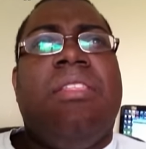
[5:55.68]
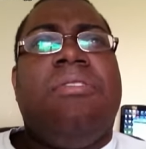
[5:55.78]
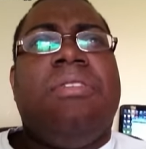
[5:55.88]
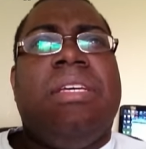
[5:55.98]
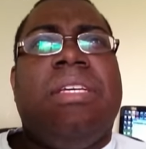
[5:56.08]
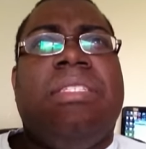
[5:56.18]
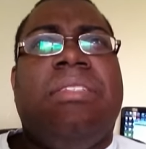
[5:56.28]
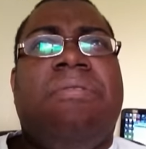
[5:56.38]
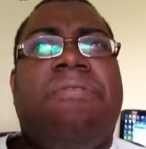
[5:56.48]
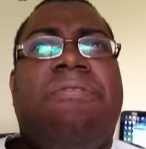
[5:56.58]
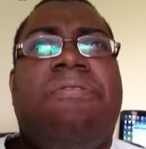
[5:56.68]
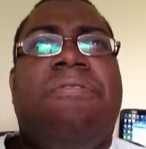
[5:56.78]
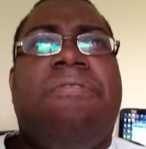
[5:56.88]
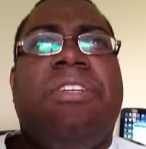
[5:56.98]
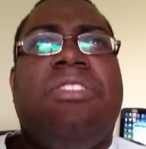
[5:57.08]
other
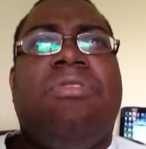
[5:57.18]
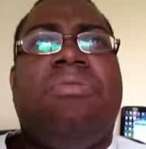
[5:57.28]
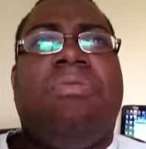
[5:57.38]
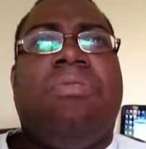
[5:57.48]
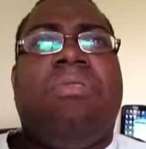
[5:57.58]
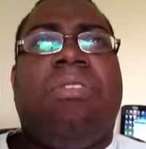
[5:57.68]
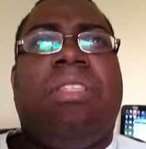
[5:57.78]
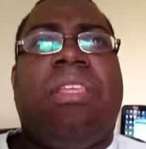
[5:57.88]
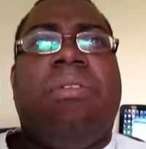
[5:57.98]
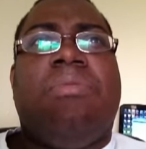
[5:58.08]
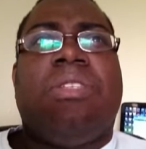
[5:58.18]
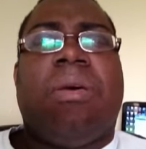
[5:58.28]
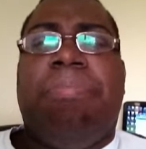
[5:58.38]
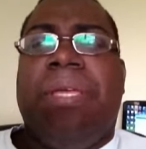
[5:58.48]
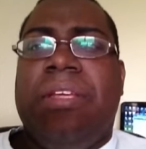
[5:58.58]
individual, I think it was
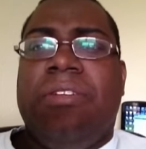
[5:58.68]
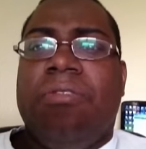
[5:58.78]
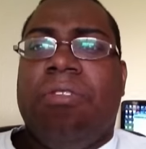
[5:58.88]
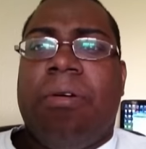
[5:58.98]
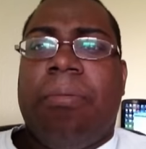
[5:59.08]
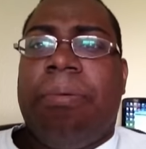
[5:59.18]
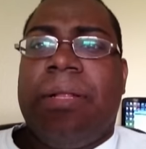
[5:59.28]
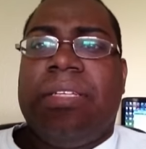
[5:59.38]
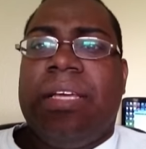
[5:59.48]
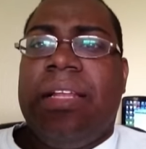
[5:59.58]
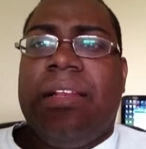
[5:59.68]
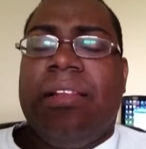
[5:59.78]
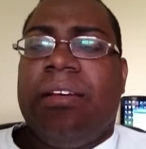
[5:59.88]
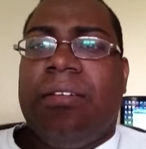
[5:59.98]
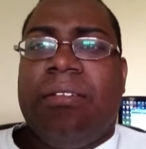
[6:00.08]
a Peter or
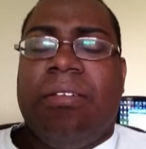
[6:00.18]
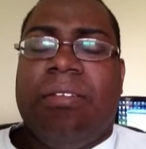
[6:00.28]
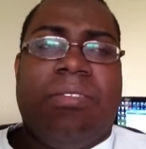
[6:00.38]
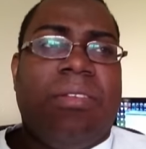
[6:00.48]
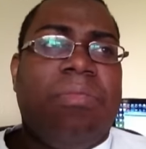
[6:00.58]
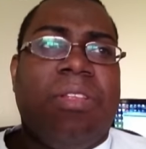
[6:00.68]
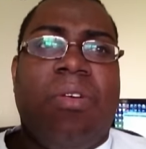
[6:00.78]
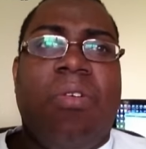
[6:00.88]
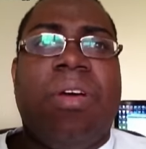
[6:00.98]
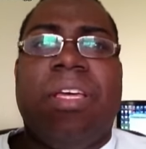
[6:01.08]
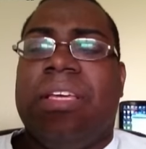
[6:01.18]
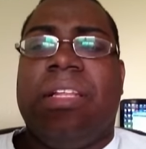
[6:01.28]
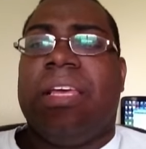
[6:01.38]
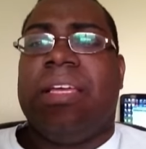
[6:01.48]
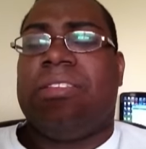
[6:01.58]
Patel or something Hoy
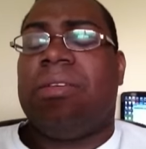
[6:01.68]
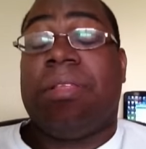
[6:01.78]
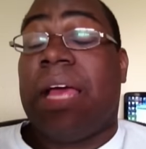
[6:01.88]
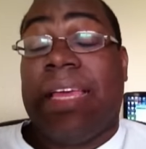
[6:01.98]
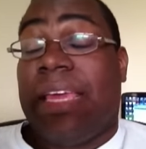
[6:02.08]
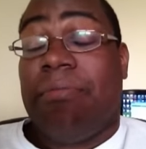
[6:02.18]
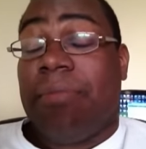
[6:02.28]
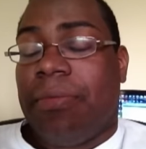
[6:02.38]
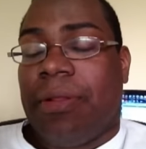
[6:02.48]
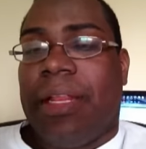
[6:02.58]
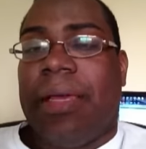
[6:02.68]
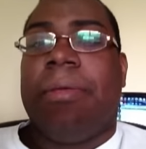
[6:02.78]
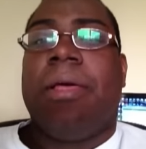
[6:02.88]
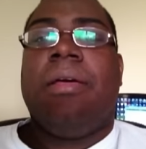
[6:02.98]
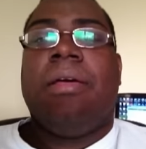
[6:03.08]
Inland, something I can't remember the name.